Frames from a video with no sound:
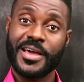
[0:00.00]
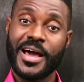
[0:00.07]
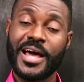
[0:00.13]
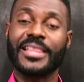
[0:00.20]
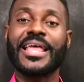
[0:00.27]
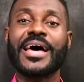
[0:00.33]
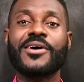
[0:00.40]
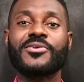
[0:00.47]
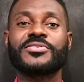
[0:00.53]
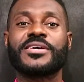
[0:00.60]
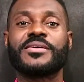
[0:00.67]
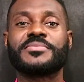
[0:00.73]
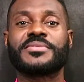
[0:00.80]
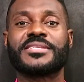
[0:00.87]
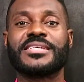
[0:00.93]
allows
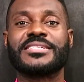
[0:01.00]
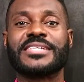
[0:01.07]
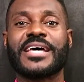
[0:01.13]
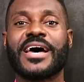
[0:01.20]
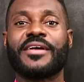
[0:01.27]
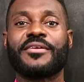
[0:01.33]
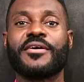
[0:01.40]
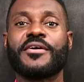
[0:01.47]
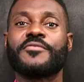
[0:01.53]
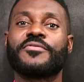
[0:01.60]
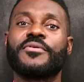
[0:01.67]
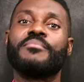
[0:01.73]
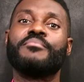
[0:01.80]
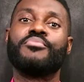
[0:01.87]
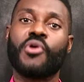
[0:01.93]
him to design
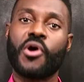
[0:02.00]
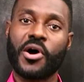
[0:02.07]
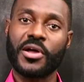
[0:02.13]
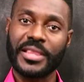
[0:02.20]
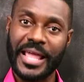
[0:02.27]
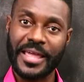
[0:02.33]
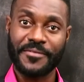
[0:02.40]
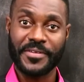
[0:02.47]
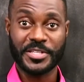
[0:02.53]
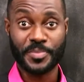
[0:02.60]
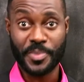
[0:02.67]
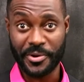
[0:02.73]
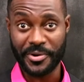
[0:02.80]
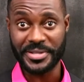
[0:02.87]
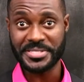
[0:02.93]
from broad life
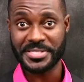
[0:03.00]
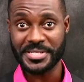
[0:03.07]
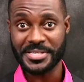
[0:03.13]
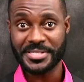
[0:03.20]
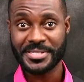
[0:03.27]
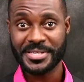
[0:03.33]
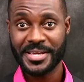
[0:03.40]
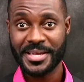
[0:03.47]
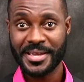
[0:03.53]
experiences.